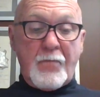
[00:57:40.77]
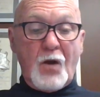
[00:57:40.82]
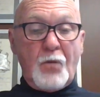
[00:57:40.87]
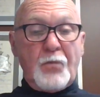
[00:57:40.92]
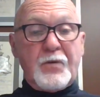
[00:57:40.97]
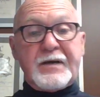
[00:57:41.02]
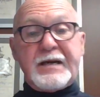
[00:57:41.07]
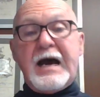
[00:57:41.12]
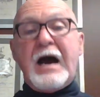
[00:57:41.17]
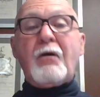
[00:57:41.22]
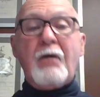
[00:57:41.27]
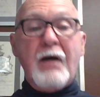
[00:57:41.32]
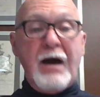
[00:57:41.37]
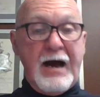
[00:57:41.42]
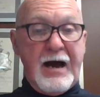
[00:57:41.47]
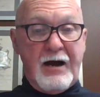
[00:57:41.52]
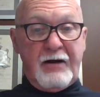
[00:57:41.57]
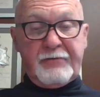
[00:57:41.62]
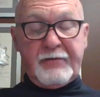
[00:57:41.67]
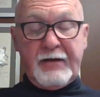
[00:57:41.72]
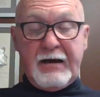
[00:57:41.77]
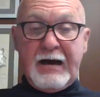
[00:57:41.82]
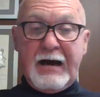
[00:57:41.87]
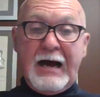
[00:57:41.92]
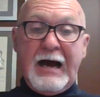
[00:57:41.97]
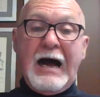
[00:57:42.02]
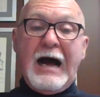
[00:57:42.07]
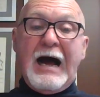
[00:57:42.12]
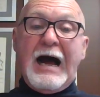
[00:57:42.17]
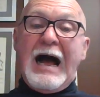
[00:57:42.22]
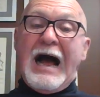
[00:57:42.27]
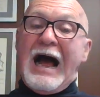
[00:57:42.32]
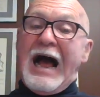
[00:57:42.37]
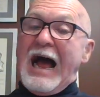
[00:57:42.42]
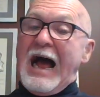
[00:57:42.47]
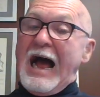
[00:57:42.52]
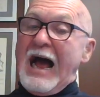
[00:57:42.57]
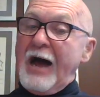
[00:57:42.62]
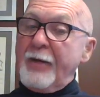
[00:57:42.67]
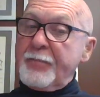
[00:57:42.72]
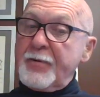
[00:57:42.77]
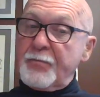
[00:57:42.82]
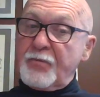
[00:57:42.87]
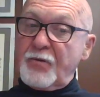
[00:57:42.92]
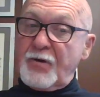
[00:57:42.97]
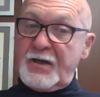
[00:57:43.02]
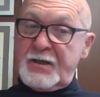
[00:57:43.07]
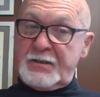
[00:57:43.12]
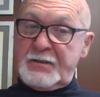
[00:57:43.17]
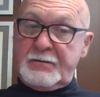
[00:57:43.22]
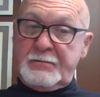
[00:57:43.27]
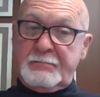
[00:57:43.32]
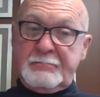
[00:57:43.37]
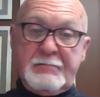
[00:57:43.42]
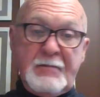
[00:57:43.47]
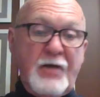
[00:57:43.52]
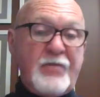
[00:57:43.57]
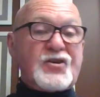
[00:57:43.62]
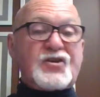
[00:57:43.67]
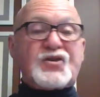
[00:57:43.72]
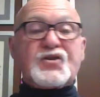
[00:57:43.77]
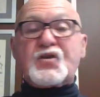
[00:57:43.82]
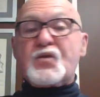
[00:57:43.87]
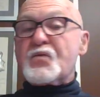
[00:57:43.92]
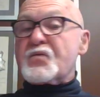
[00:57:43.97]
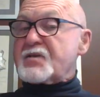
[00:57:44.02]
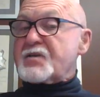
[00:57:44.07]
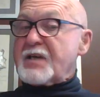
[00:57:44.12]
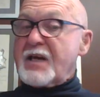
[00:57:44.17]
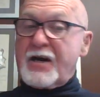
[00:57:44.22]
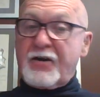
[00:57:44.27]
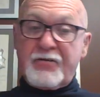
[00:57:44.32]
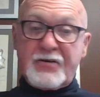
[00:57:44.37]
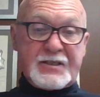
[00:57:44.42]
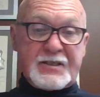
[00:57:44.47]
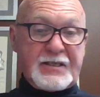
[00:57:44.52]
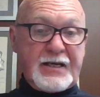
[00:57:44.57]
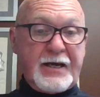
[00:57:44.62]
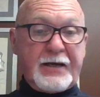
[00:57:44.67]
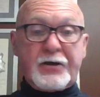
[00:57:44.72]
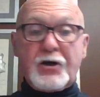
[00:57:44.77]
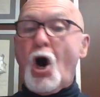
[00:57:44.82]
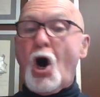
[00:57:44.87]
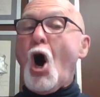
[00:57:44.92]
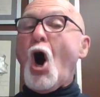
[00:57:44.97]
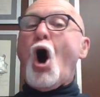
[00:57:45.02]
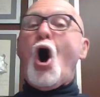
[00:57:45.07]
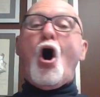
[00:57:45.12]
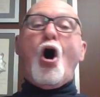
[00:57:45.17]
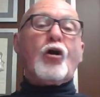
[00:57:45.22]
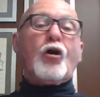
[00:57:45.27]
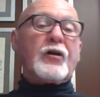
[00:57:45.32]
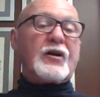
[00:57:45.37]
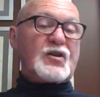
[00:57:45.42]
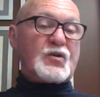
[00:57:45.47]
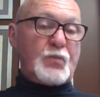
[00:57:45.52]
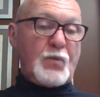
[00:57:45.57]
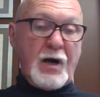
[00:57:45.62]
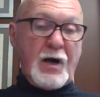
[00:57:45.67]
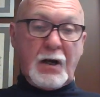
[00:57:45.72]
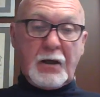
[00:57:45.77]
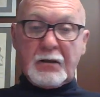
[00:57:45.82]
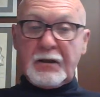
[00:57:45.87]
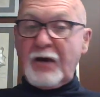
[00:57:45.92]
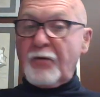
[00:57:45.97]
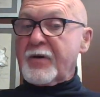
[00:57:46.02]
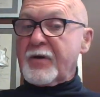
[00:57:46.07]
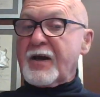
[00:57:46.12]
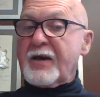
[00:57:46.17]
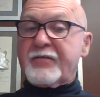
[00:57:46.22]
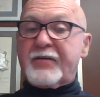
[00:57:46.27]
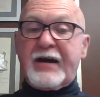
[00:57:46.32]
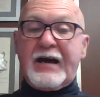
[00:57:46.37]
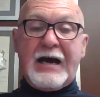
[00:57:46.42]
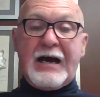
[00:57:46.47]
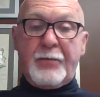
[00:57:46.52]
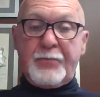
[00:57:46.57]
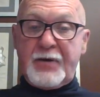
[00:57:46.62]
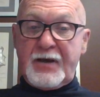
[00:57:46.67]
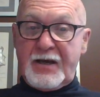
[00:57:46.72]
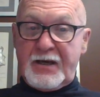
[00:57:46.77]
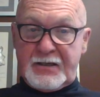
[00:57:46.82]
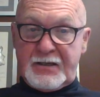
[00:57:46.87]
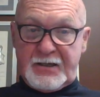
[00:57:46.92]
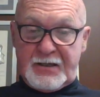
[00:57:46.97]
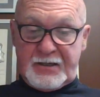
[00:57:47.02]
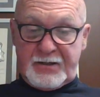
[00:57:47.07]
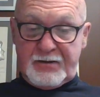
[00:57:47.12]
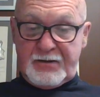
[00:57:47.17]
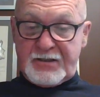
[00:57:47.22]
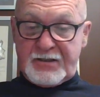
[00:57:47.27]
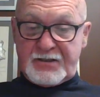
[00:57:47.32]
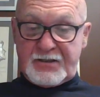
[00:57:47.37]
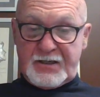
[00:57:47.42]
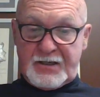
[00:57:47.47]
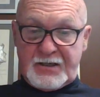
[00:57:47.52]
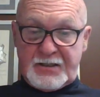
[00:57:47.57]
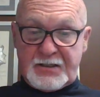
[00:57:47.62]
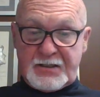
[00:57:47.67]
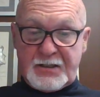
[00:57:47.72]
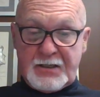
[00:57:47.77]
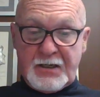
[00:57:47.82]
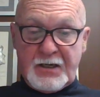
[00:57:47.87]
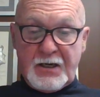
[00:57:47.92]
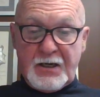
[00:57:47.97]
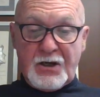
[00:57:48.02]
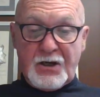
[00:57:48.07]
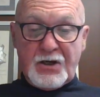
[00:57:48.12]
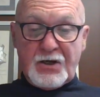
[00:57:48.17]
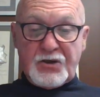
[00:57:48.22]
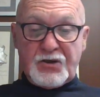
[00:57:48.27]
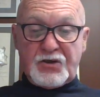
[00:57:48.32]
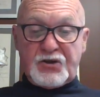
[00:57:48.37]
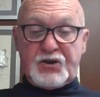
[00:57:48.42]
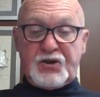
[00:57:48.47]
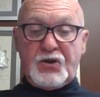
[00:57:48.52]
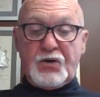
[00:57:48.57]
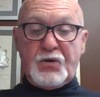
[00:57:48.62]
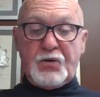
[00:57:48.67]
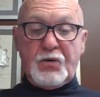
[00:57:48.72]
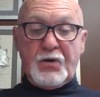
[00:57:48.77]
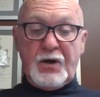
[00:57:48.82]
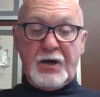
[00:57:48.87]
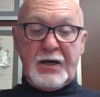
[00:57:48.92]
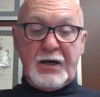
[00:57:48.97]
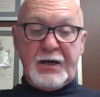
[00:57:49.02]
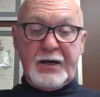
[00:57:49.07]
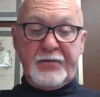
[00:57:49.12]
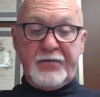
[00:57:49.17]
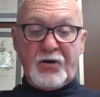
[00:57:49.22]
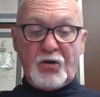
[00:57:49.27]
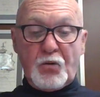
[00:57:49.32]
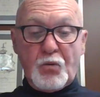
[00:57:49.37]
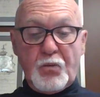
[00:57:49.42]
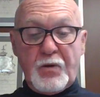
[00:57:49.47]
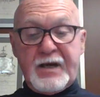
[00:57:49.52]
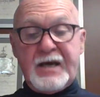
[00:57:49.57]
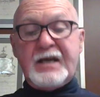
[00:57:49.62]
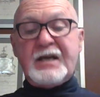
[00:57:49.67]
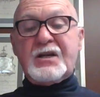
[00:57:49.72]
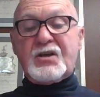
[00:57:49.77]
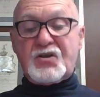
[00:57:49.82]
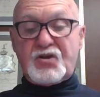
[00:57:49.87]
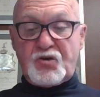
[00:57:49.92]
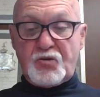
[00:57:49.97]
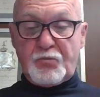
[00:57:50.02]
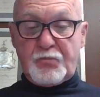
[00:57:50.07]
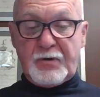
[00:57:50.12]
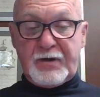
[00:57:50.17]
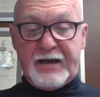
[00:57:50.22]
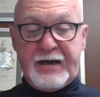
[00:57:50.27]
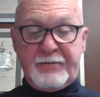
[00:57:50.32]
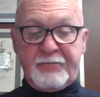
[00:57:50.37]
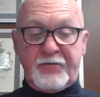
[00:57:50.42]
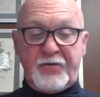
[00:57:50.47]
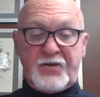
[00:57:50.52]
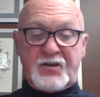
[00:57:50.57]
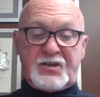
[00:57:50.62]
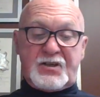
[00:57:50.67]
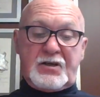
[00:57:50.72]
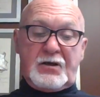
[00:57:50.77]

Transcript: we now have a happy Britain. The soothsayer has said, all is well, and we have a happy ending. That's nice. So the queen is to blame for the